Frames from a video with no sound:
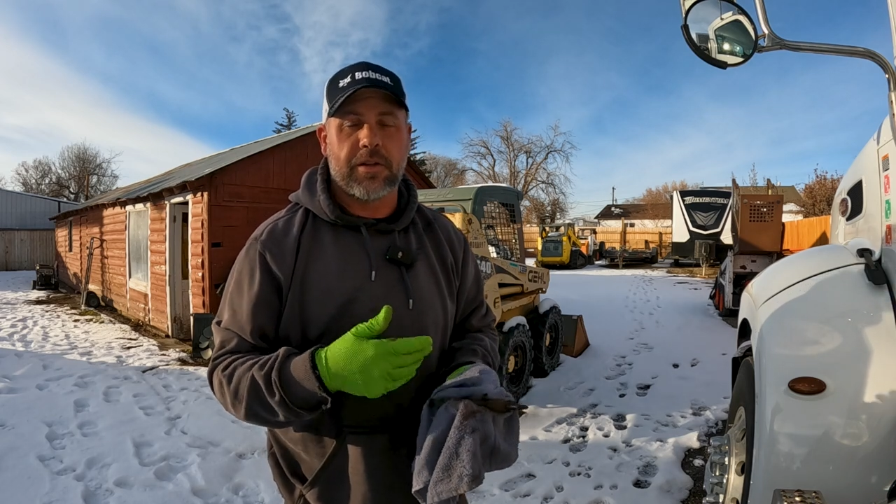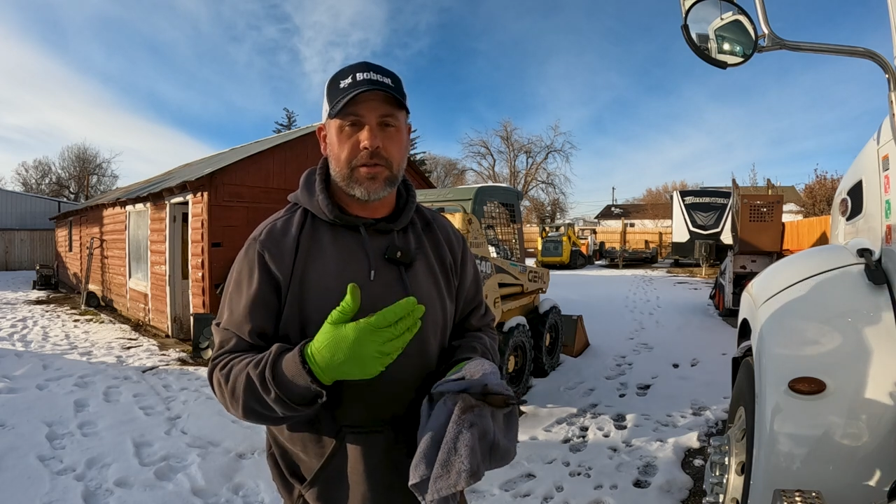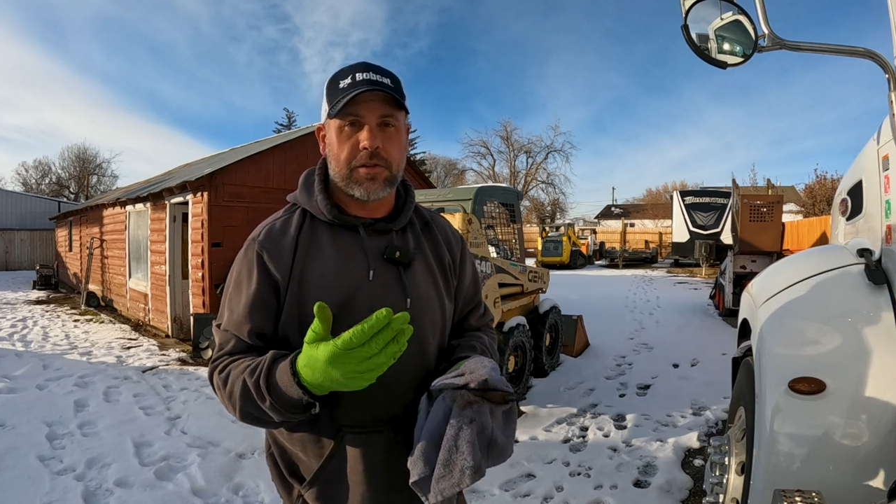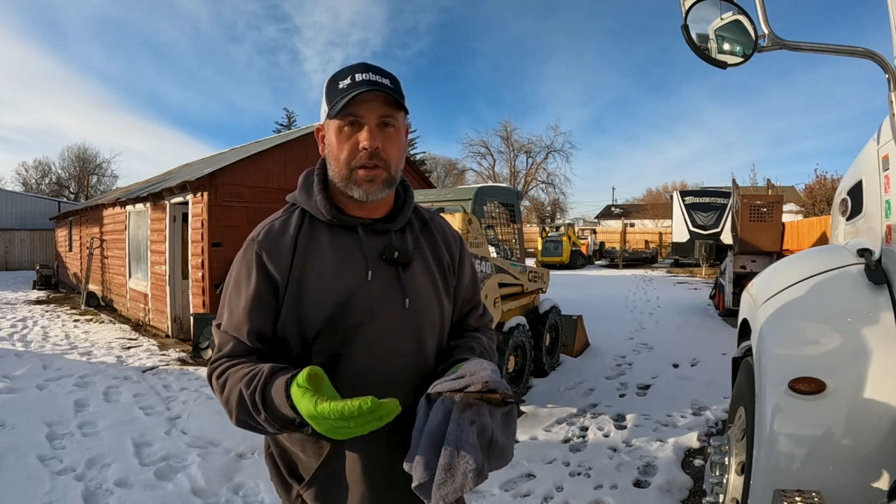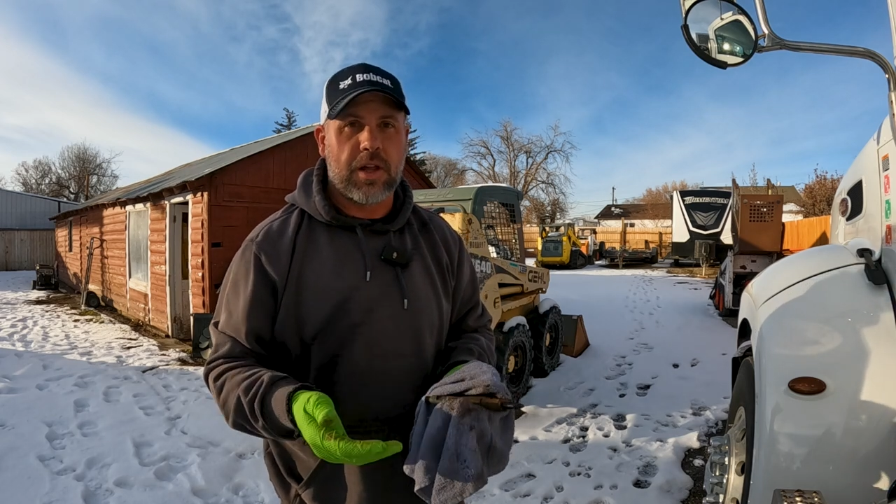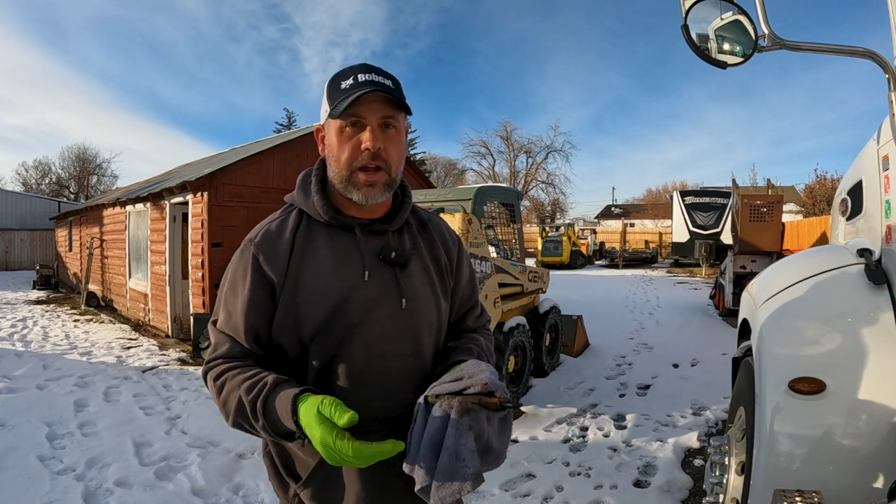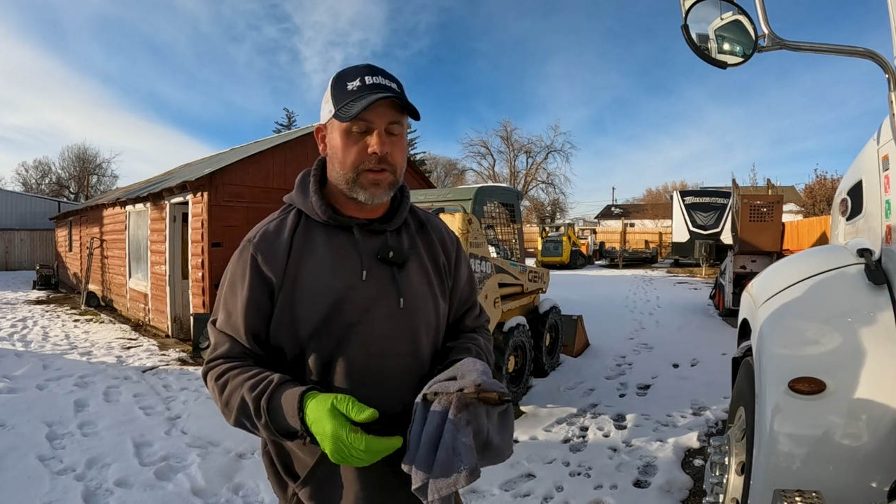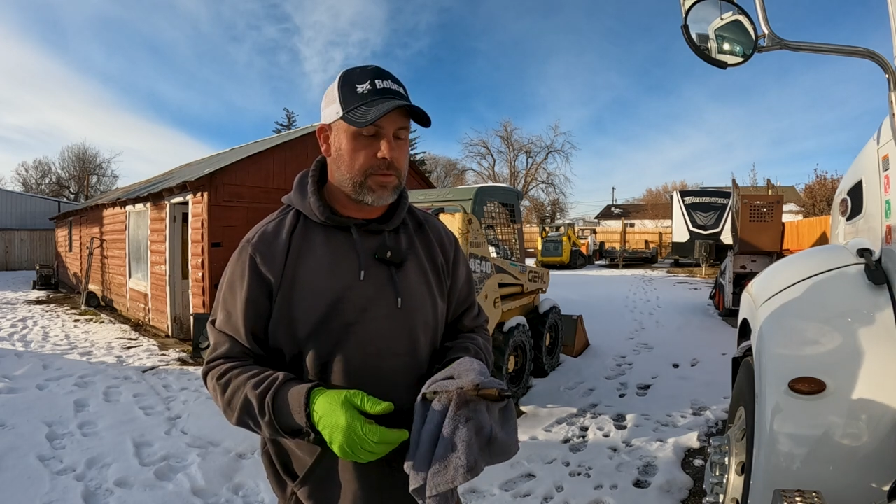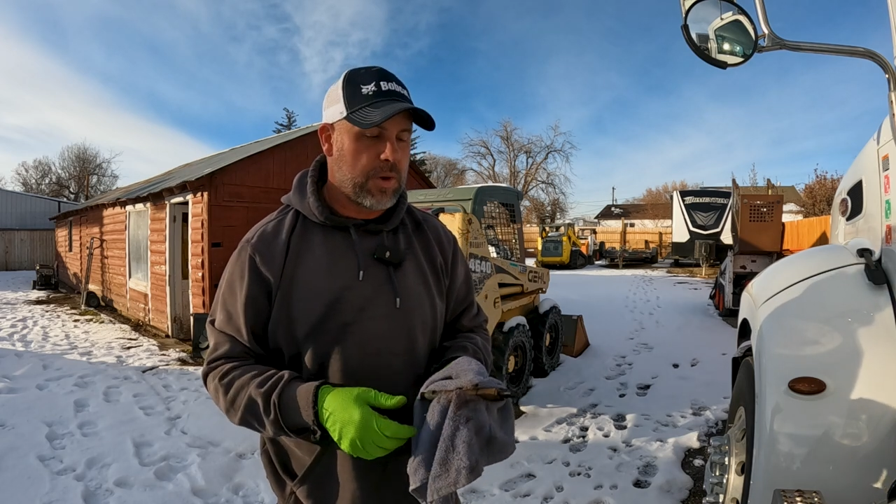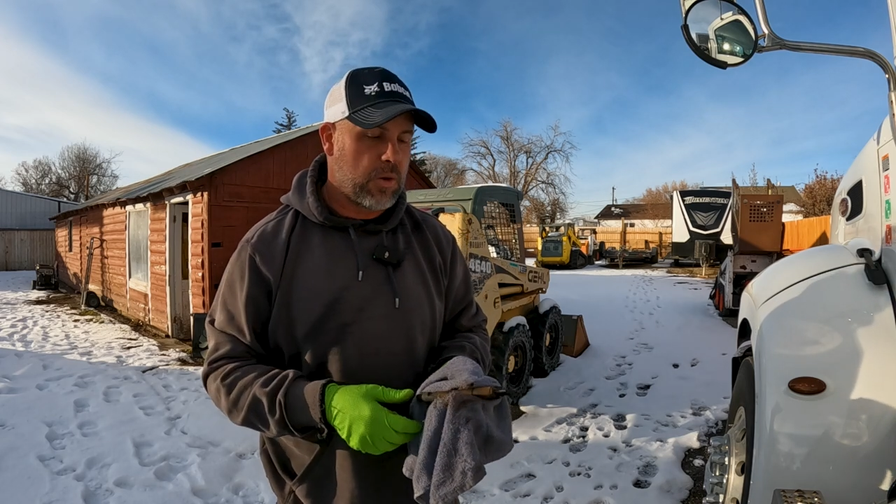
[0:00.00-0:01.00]
There's just a lot of
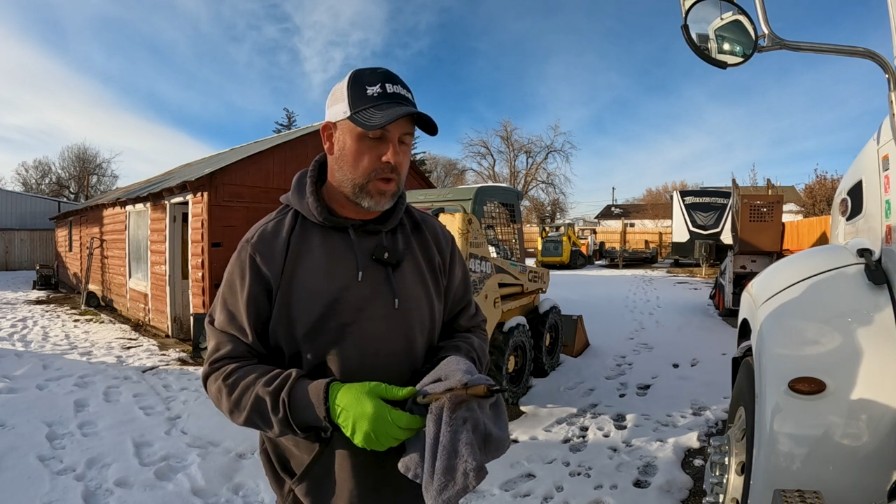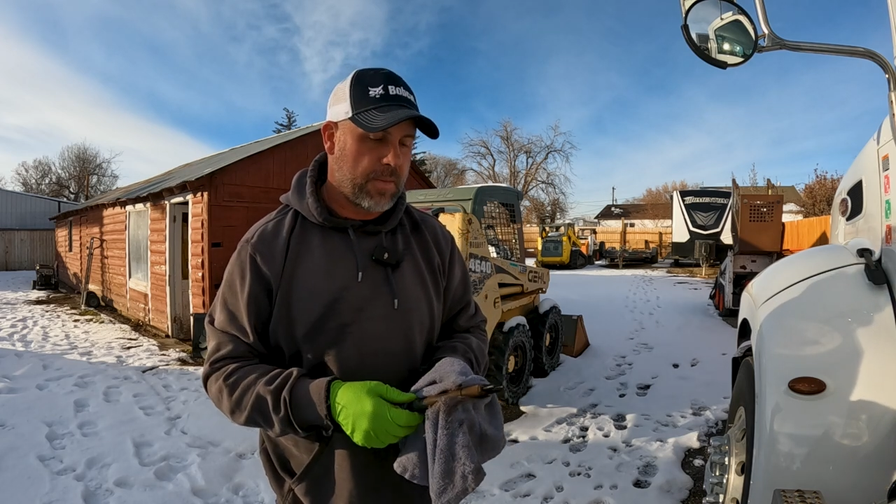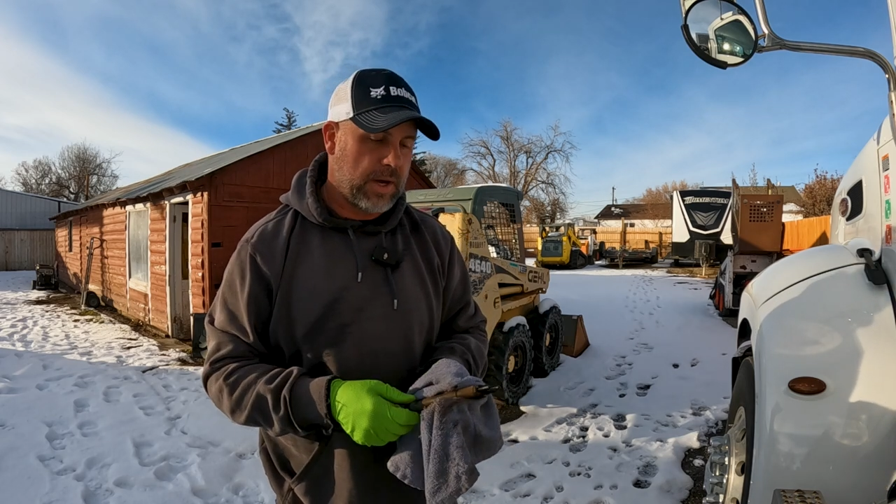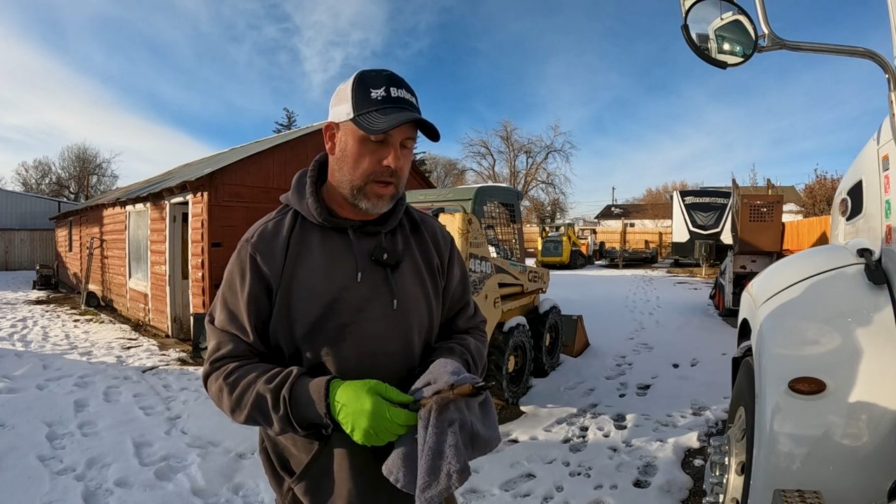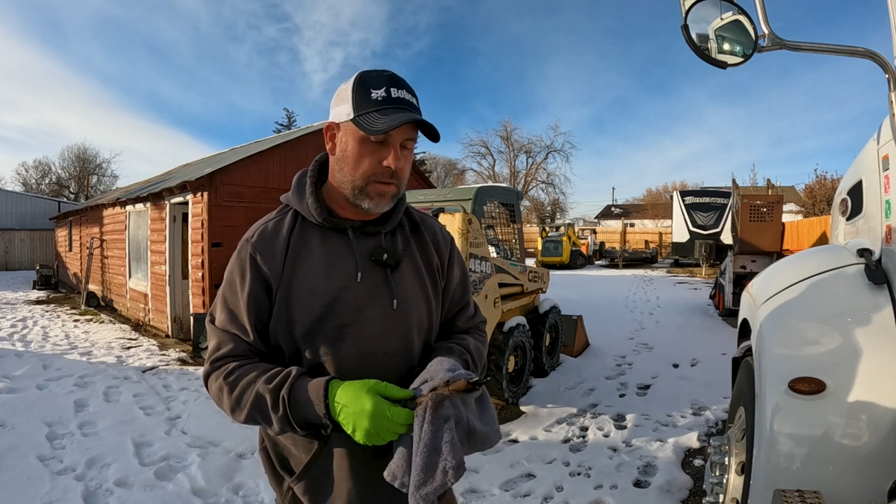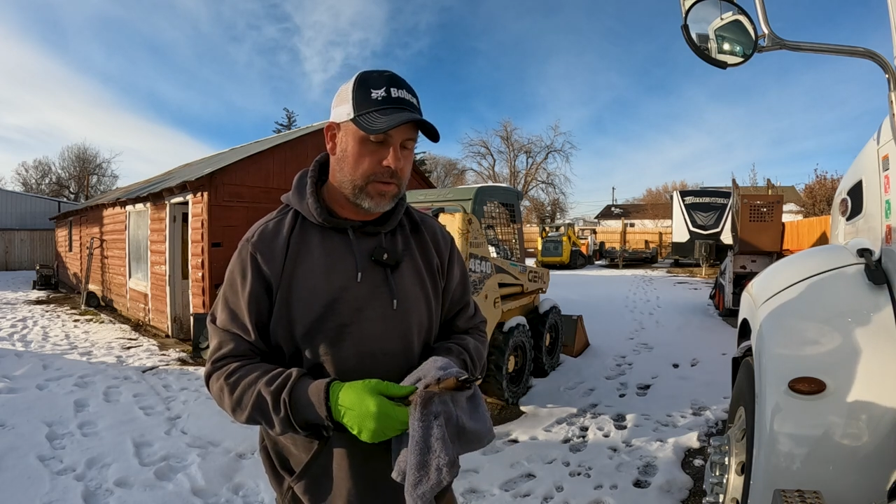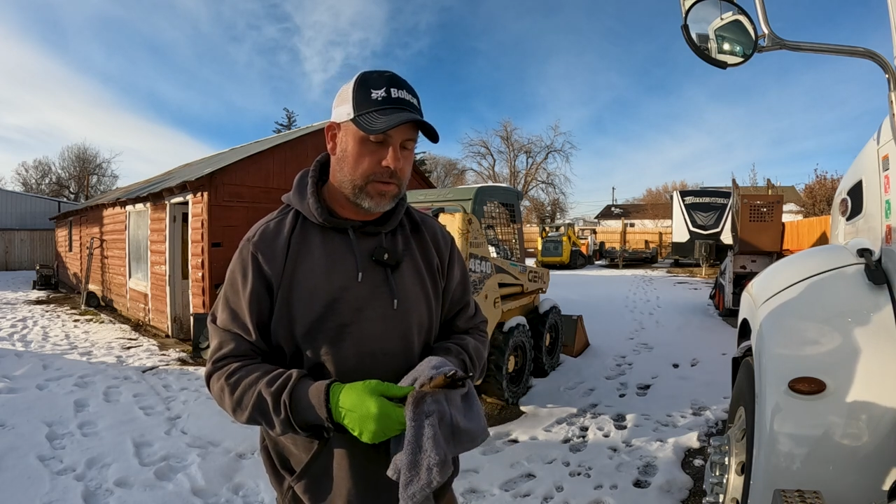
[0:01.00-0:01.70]
smoke coming out.